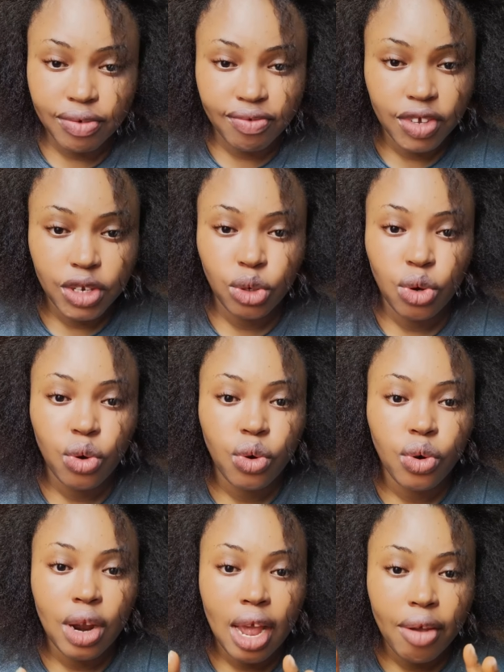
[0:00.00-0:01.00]

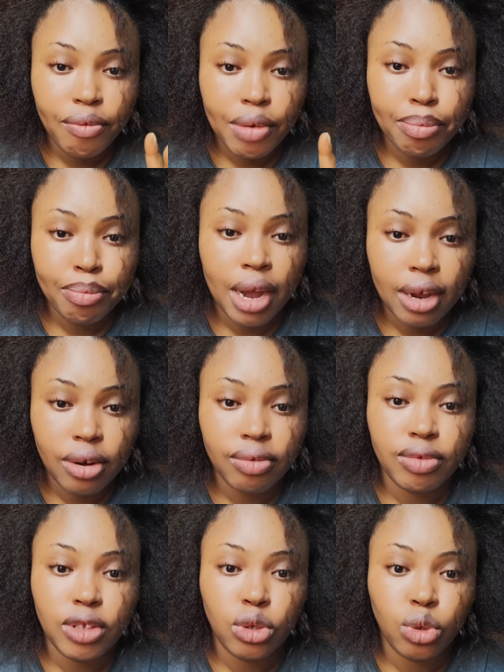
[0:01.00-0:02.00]
video, every part
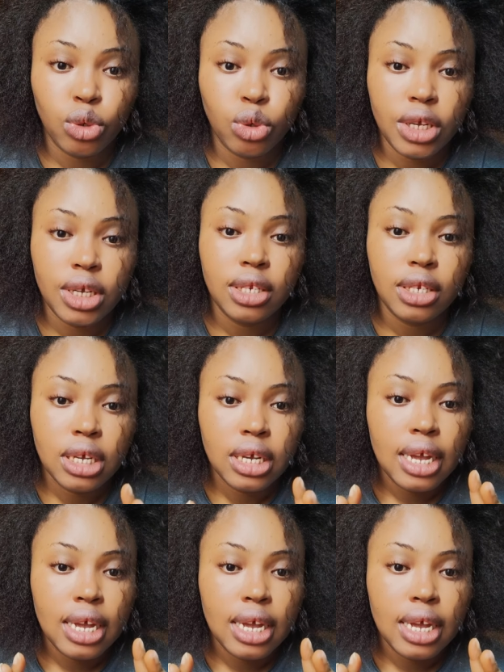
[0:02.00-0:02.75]
of the sewing,